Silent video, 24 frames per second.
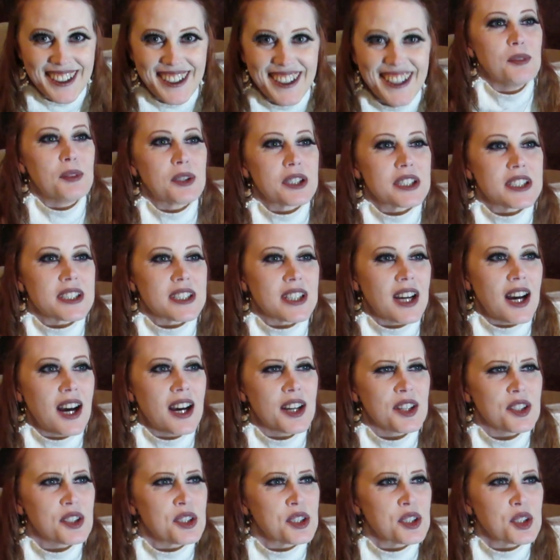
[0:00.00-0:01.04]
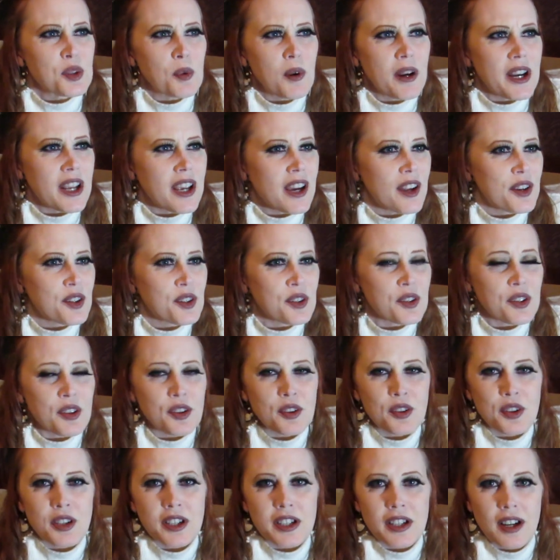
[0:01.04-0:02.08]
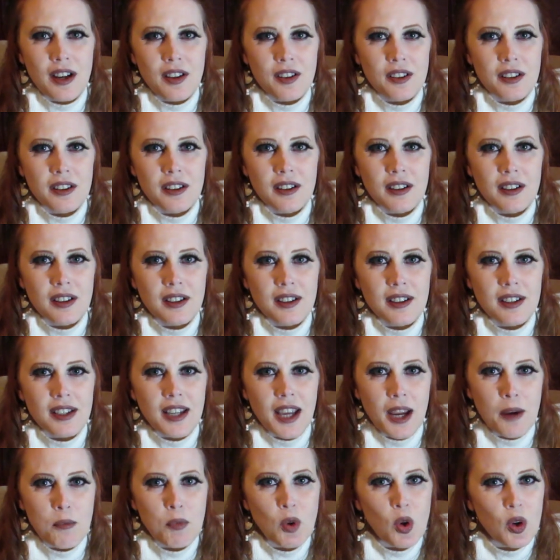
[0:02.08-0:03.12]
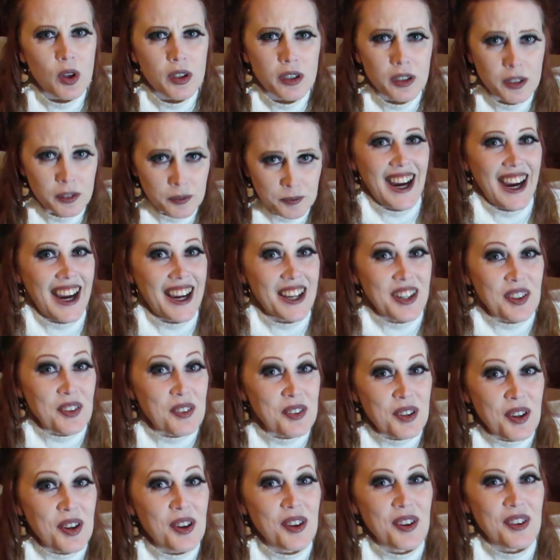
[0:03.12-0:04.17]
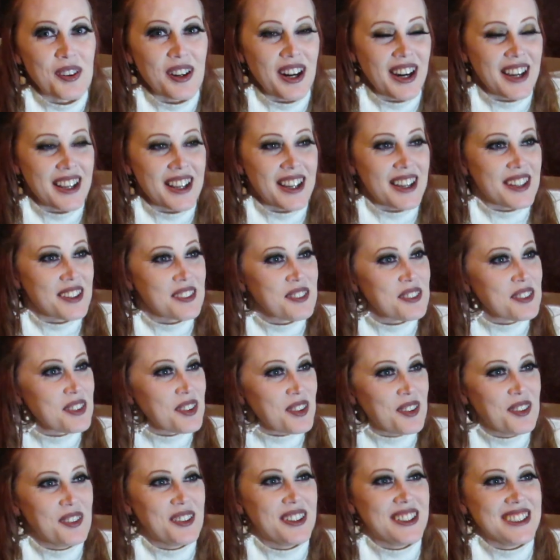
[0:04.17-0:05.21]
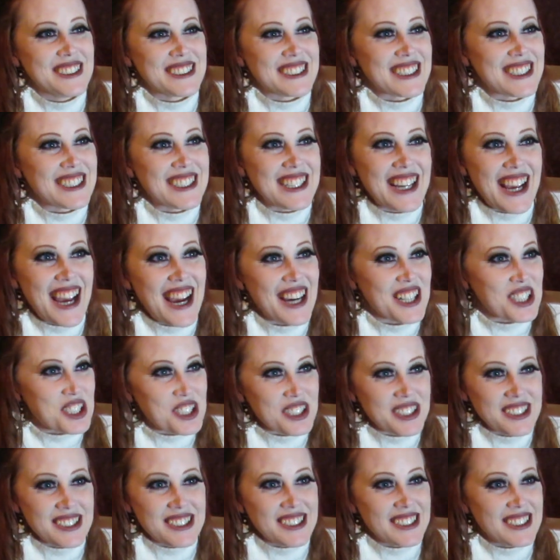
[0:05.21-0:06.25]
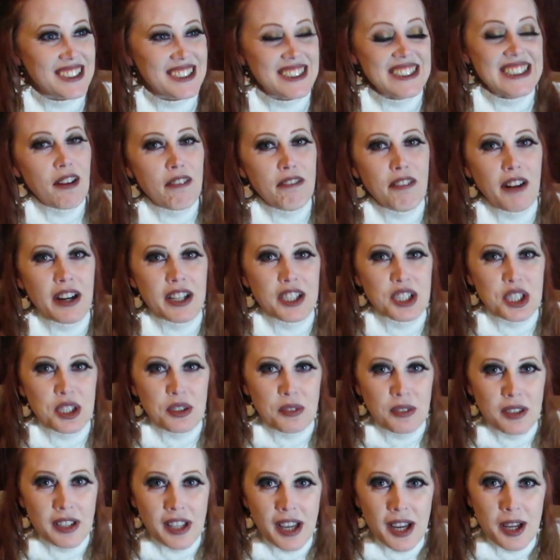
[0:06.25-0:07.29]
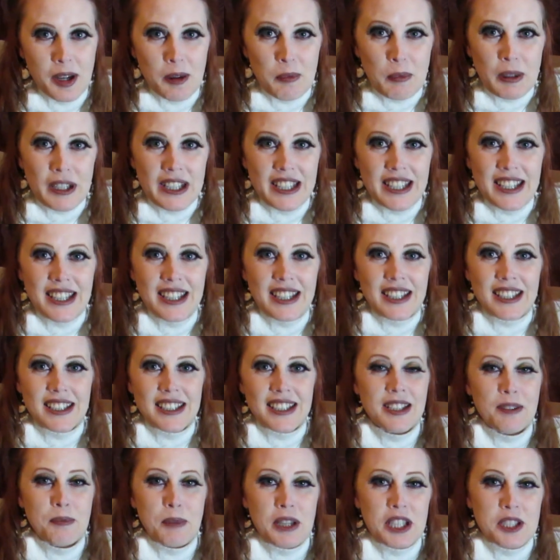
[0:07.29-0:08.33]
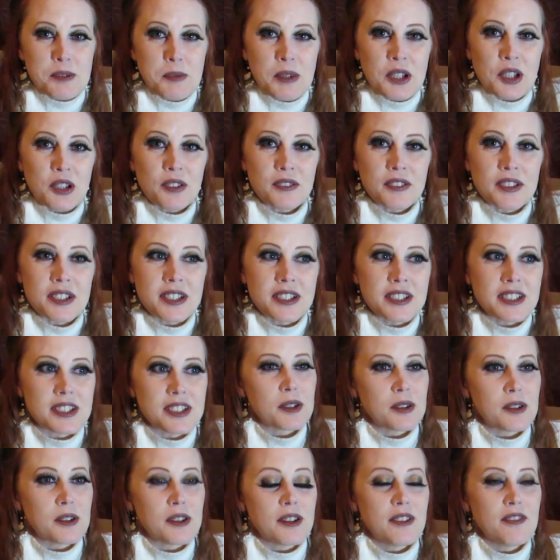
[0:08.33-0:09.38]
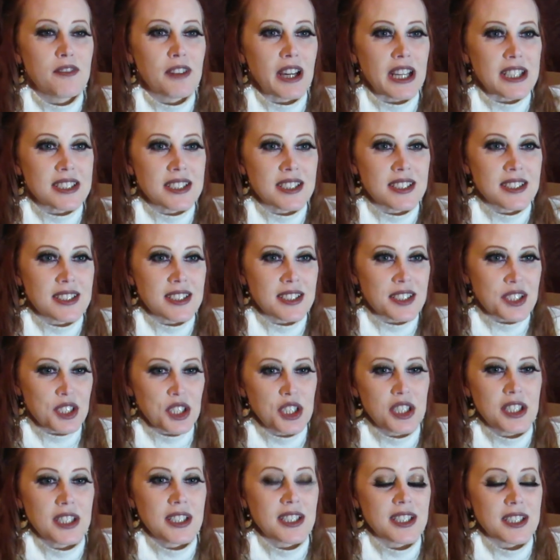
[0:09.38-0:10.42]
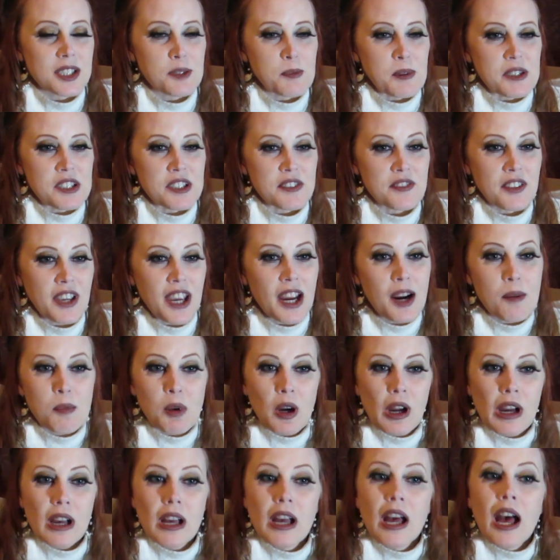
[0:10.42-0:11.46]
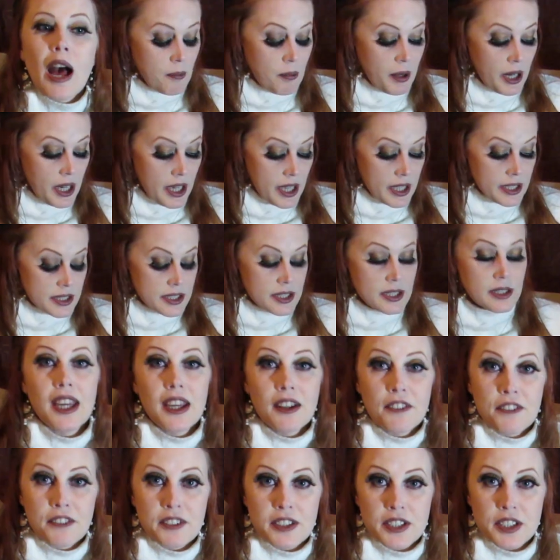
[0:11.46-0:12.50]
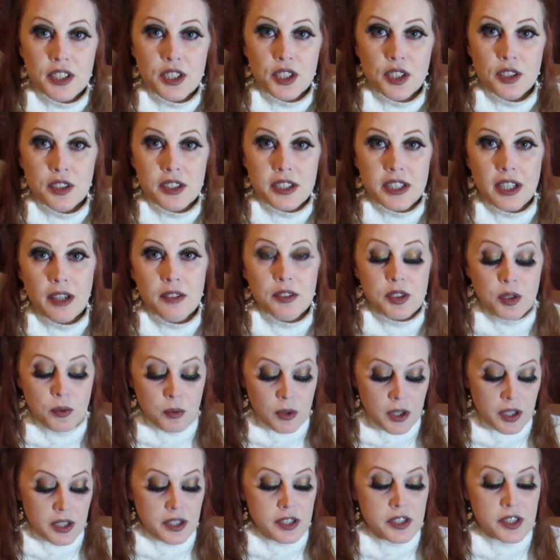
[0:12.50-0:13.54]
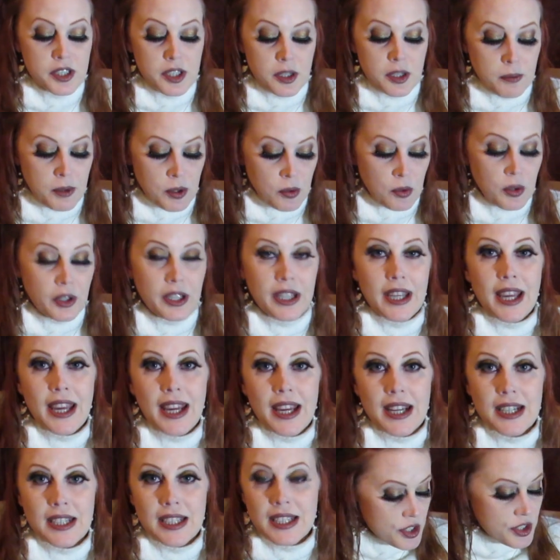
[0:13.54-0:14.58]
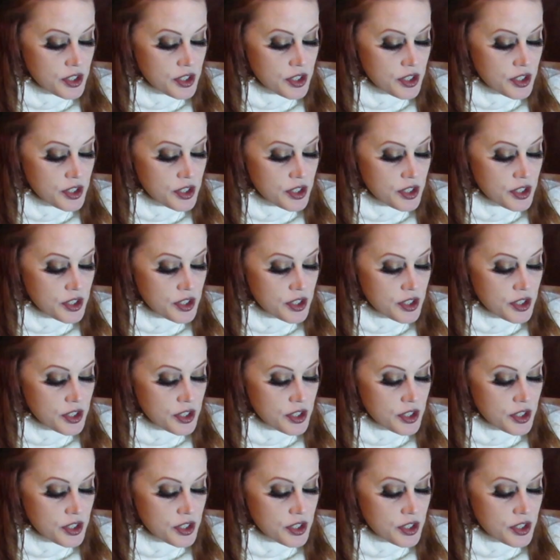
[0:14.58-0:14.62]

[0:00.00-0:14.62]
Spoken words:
What is it, $120, $130 camcorder? I don't know. I don't know. Is it going to actually function reliably? It makes me nervous to invest in such an inexpensive camera, but if this turns out to work, this be really handy.